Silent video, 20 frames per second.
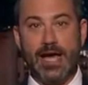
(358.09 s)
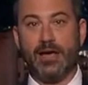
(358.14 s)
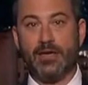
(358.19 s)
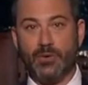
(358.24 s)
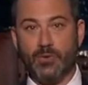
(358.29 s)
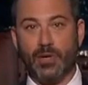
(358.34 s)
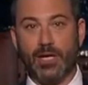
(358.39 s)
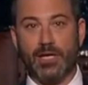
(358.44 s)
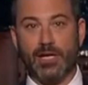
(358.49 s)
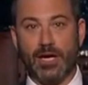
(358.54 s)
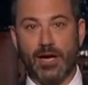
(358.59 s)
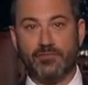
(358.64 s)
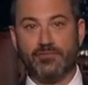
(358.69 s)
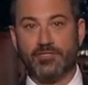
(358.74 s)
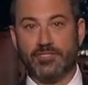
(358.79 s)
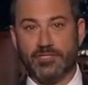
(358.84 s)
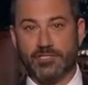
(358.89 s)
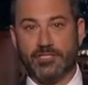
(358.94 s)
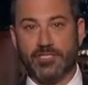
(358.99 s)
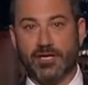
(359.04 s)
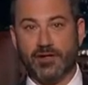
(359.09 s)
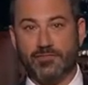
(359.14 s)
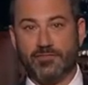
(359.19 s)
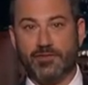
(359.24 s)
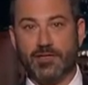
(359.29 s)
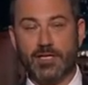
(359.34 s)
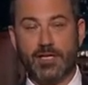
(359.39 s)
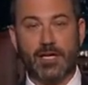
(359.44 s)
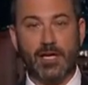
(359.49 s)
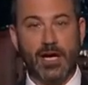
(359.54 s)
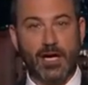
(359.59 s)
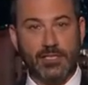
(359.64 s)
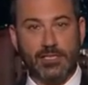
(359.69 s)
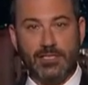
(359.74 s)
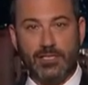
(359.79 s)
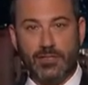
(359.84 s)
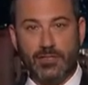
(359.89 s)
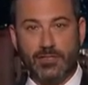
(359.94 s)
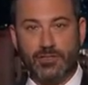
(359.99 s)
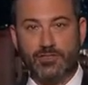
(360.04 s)
Now you want to cover yourself
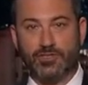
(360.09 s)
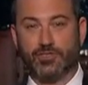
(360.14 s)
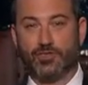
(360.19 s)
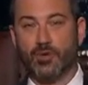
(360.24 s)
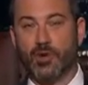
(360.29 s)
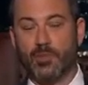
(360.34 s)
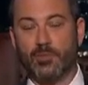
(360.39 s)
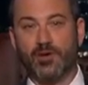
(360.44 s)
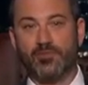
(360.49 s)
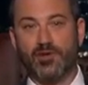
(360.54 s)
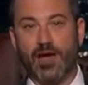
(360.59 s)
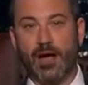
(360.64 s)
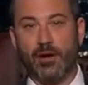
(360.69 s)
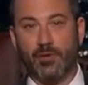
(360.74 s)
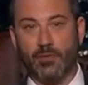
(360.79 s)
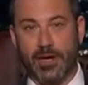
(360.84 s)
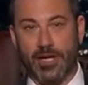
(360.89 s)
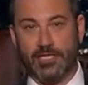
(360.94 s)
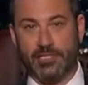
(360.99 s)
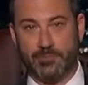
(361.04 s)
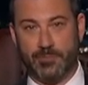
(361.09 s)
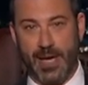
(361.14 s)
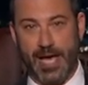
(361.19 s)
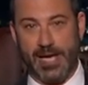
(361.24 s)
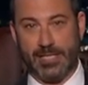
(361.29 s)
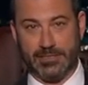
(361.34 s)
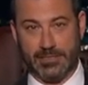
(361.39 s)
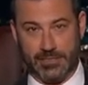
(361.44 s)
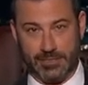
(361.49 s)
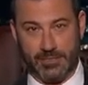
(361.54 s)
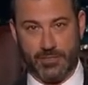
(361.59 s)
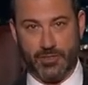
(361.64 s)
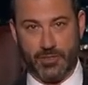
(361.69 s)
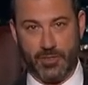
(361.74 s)
until the storm of outrage passes.